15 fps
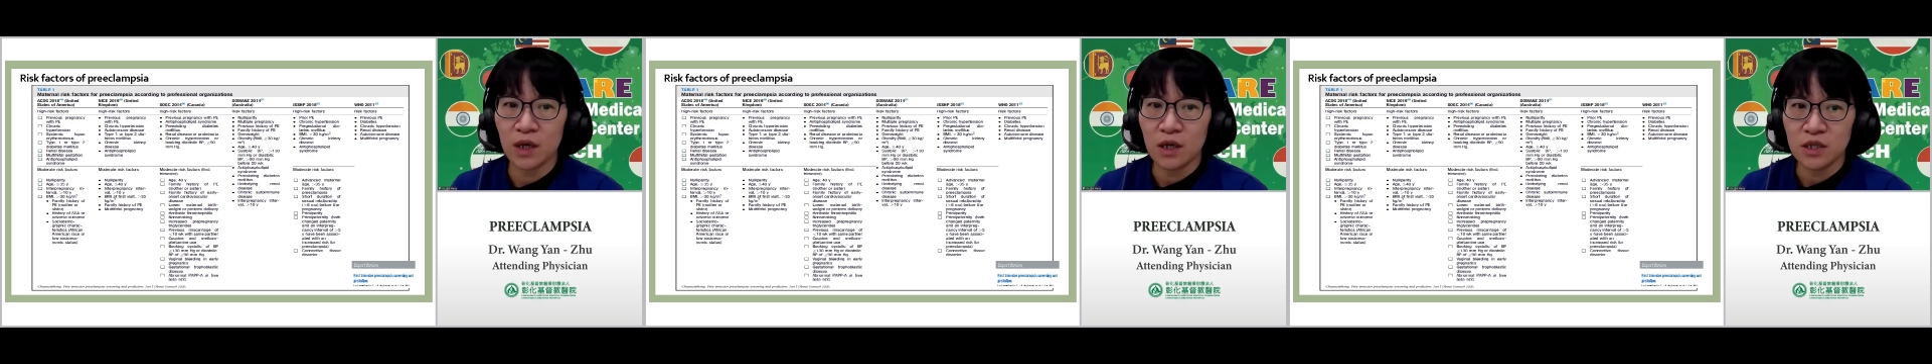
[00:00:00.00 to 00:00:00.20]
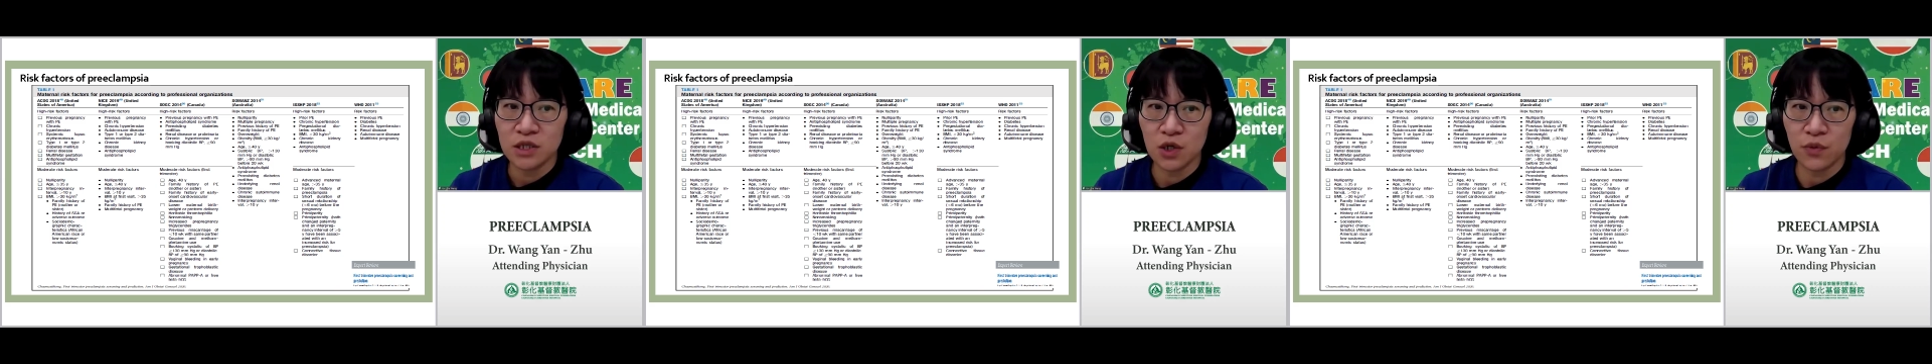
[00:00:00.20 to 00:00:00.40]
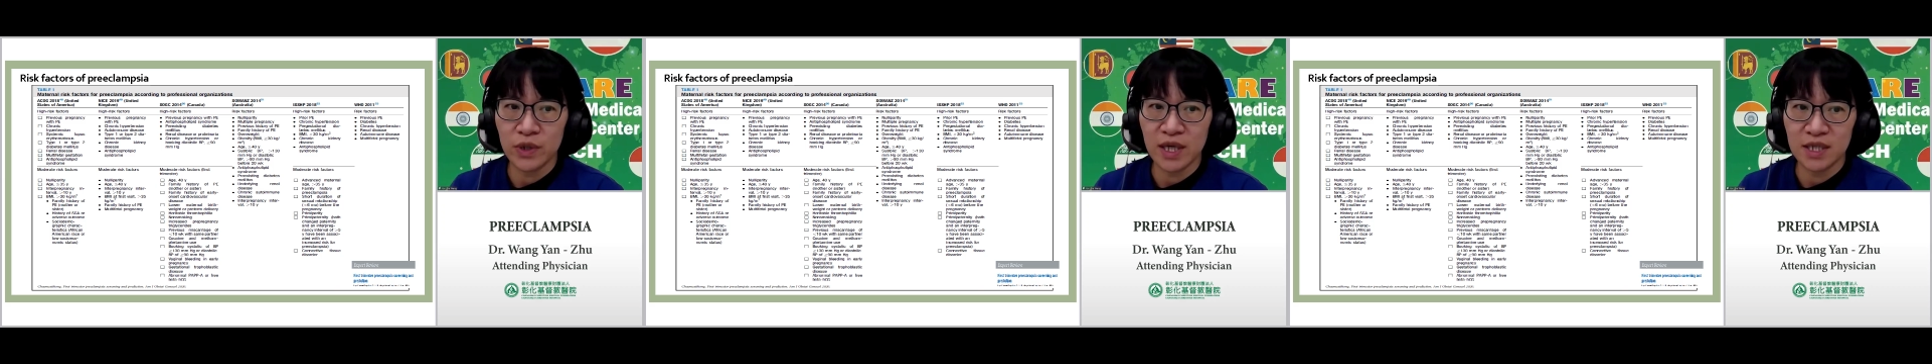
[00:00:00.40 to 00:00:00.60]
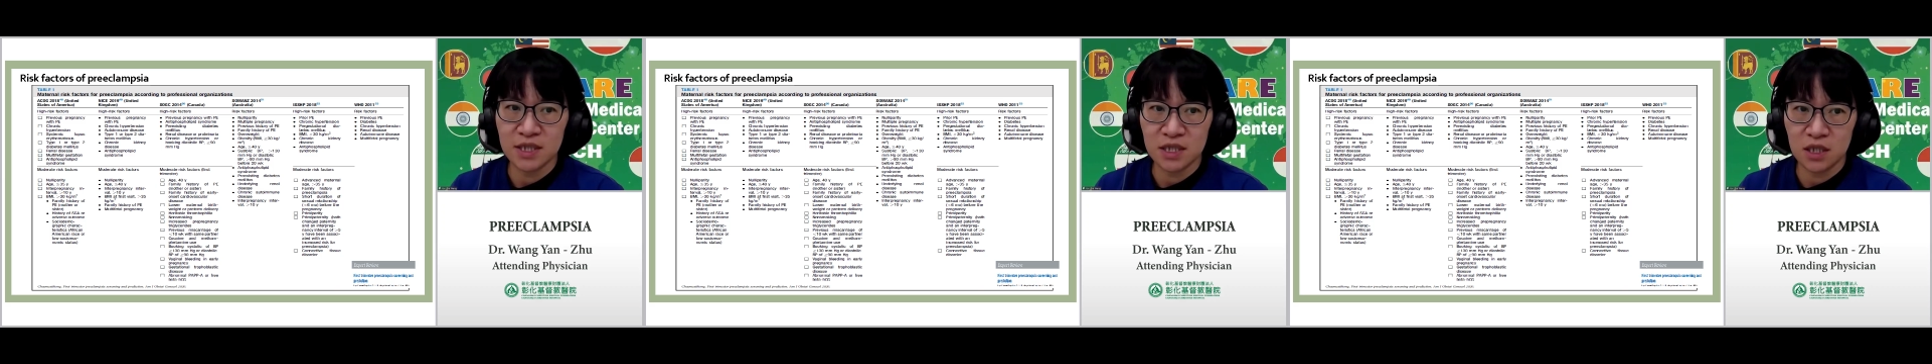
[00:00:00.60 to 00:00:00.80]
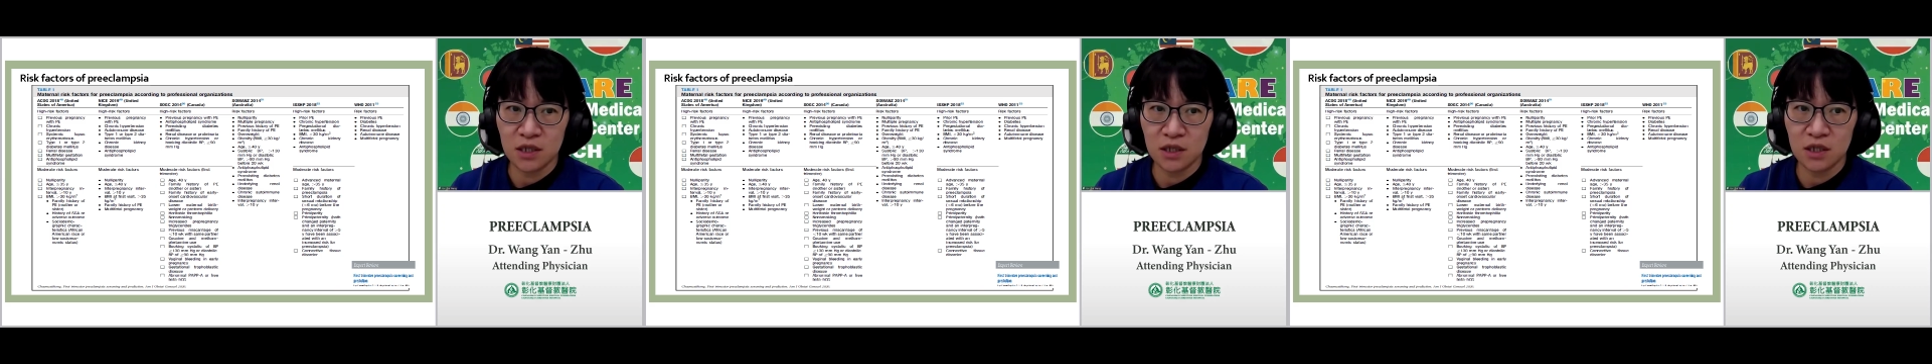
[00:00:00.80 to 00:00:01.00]
So we can
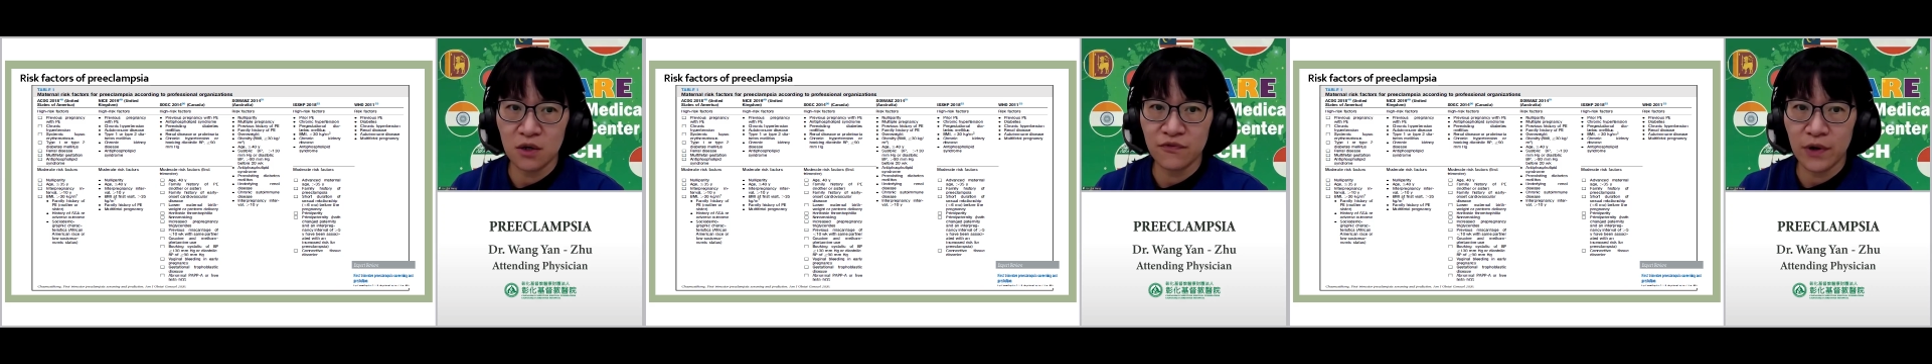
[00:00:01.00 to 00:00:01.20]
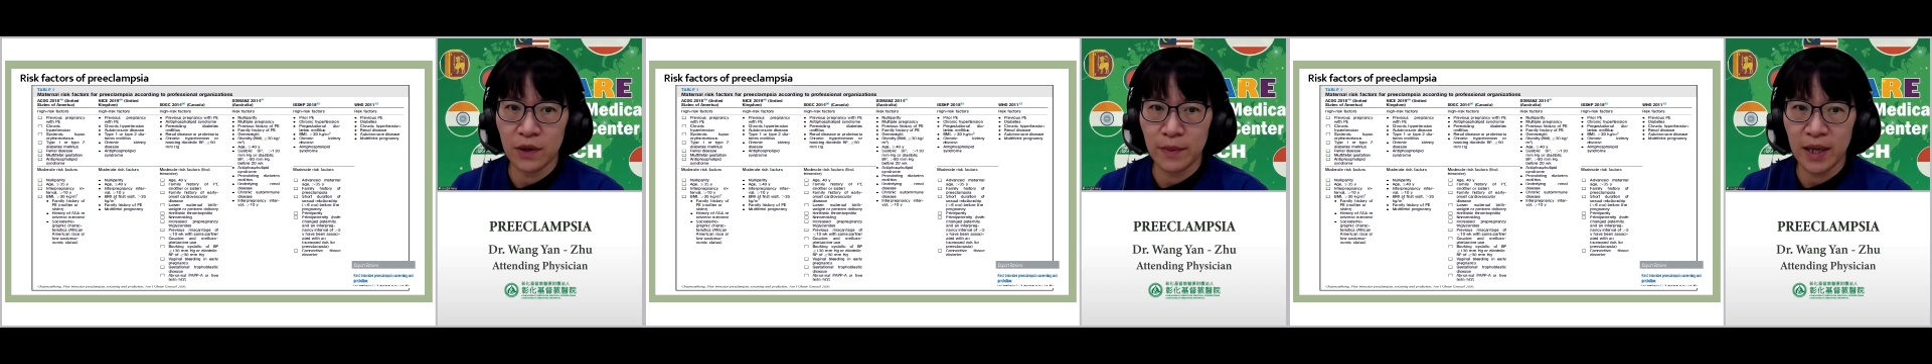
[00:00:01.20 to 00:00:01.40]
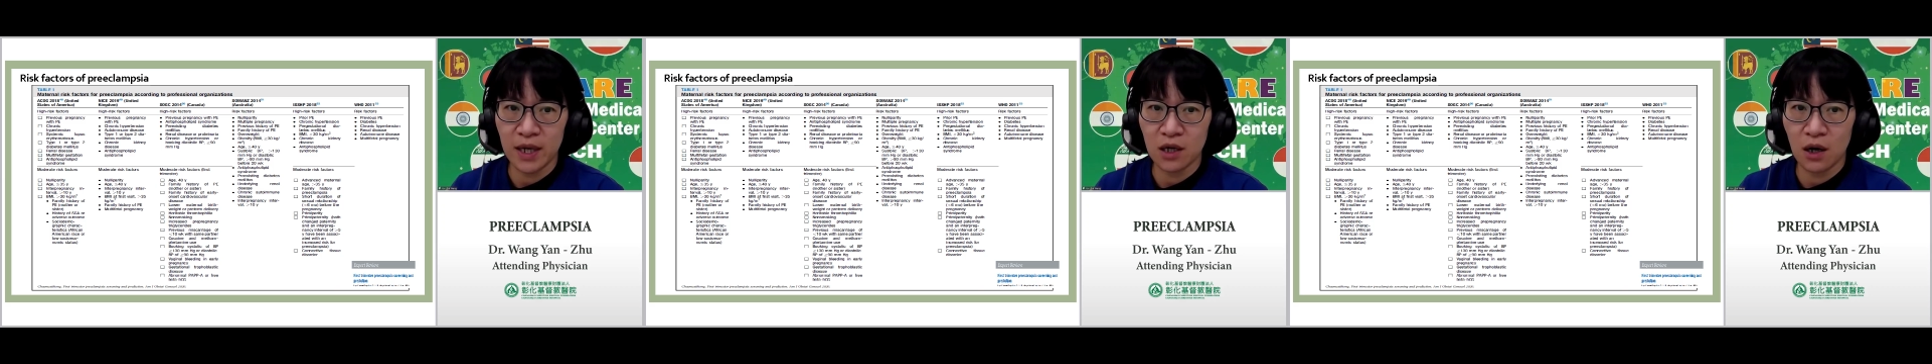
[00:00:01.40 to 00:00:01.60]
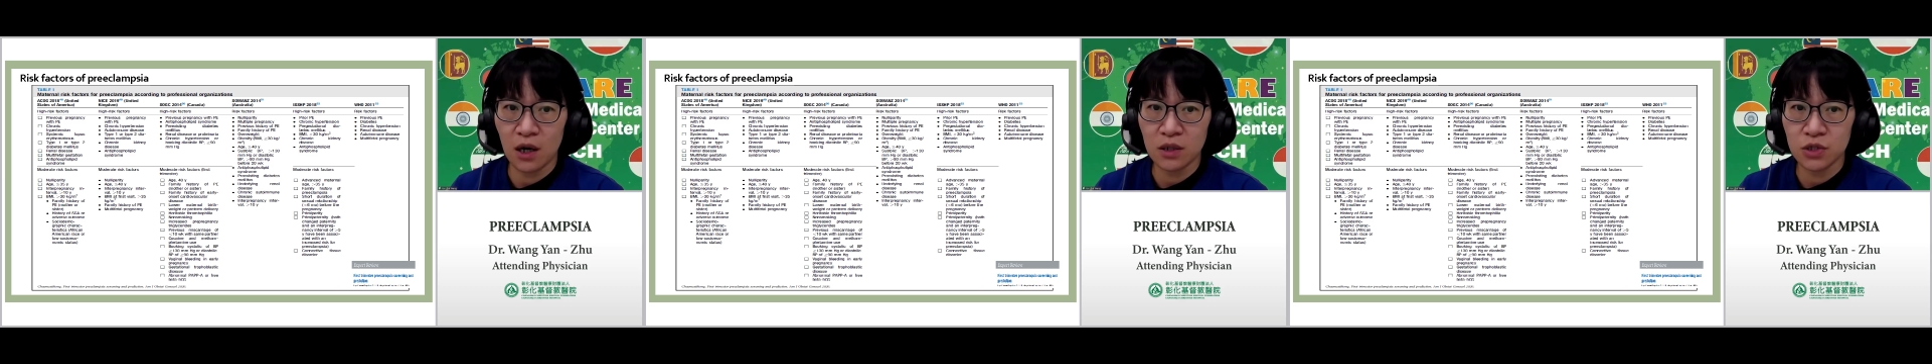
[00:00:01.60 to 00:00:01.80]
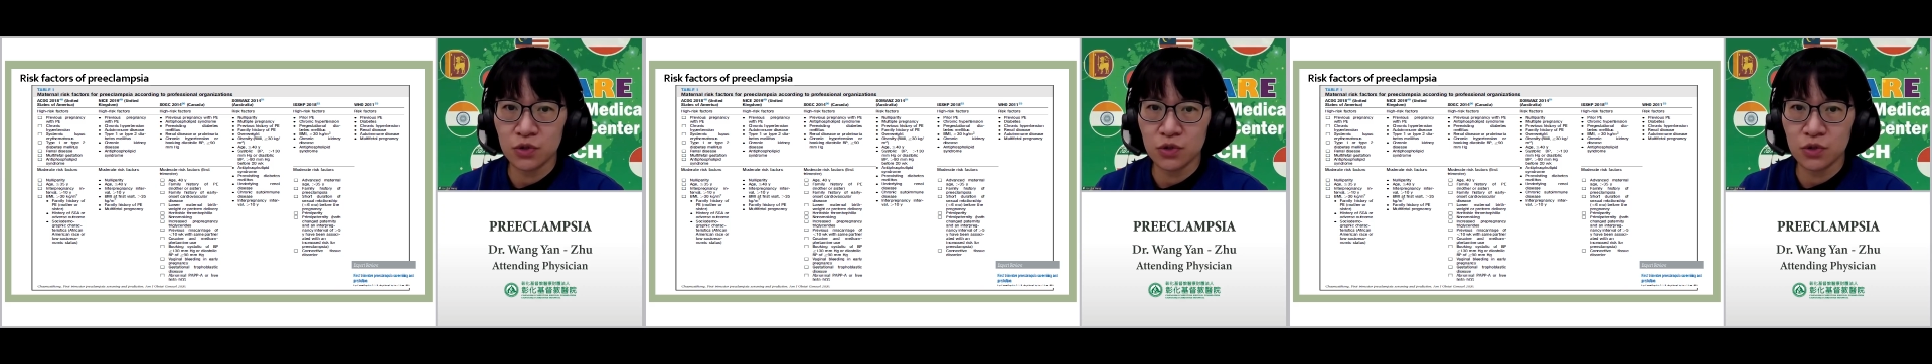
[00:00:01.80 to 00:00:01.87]
see here from ACOG